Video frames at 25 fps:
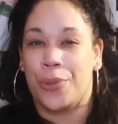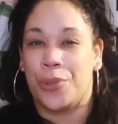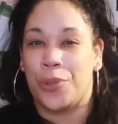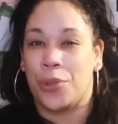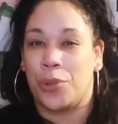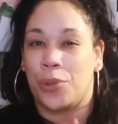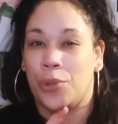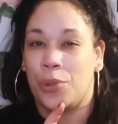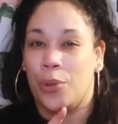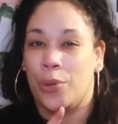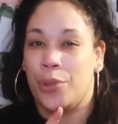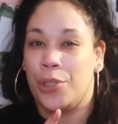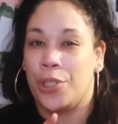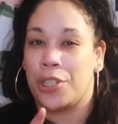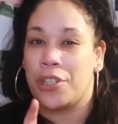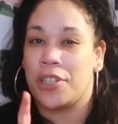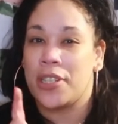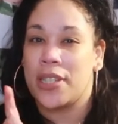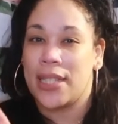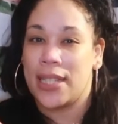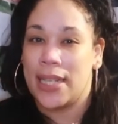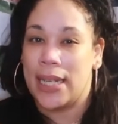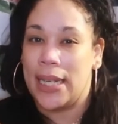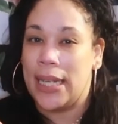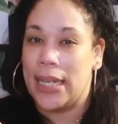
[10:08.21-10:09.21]
to throw your
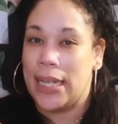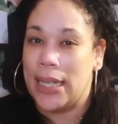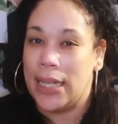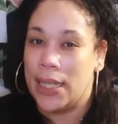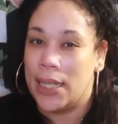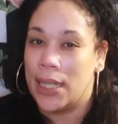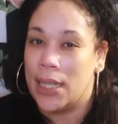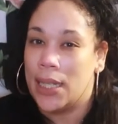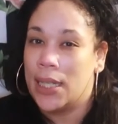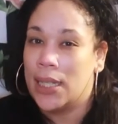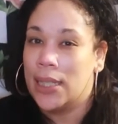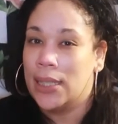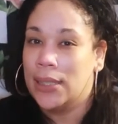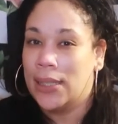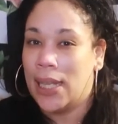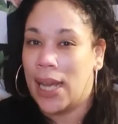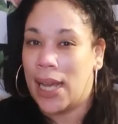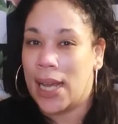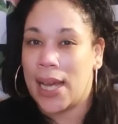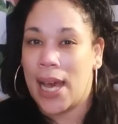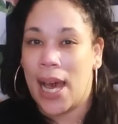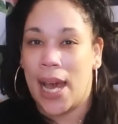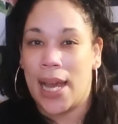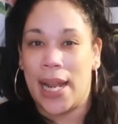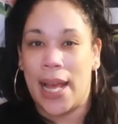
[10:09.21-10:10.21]
seed
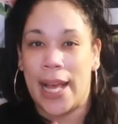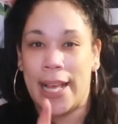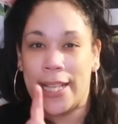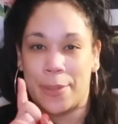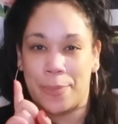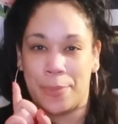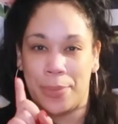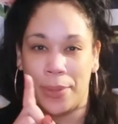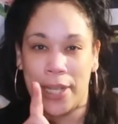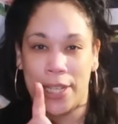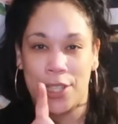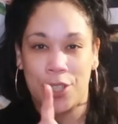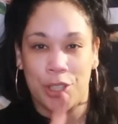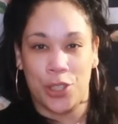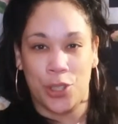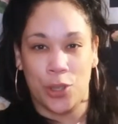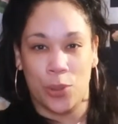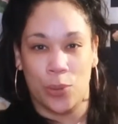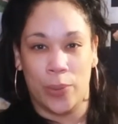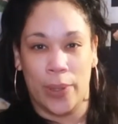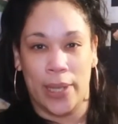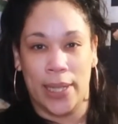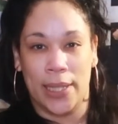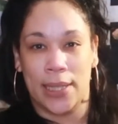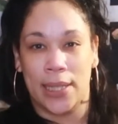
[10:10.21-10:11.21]
that God has blessed you
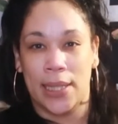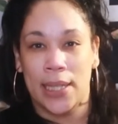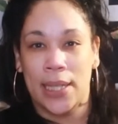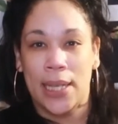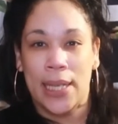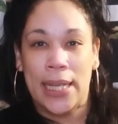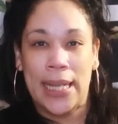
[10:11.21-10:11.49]
with